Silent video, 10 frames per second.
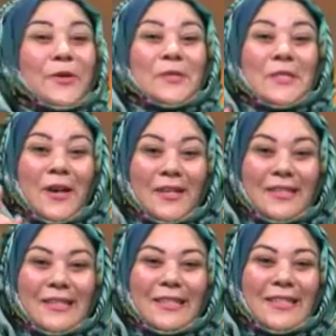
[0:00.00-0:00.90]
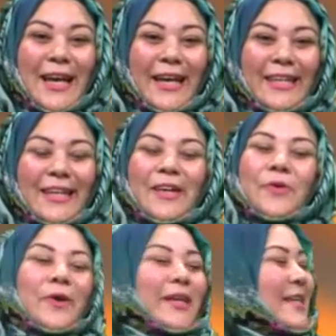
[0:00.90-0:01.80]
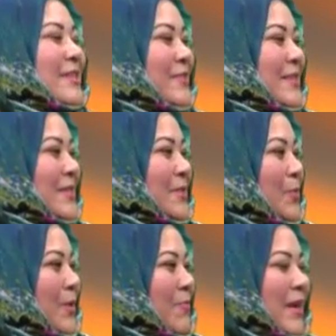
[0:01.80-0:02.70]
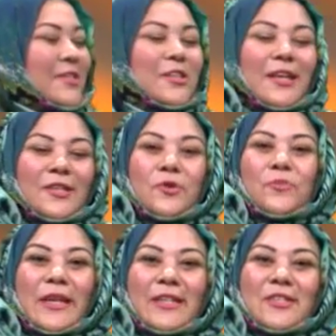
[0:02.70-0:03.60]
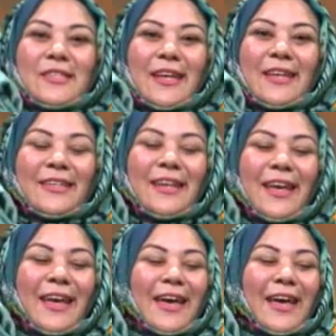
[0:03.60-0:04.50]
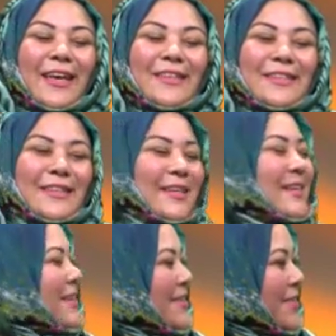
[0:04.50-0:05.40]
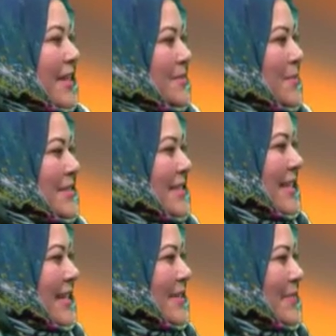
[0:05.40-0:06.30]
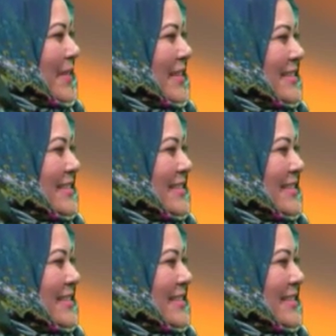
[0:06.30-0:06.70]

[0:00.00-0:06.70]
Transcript: start dialing or at least visit the webpage and get your pledges in. And thanks once again, Louise.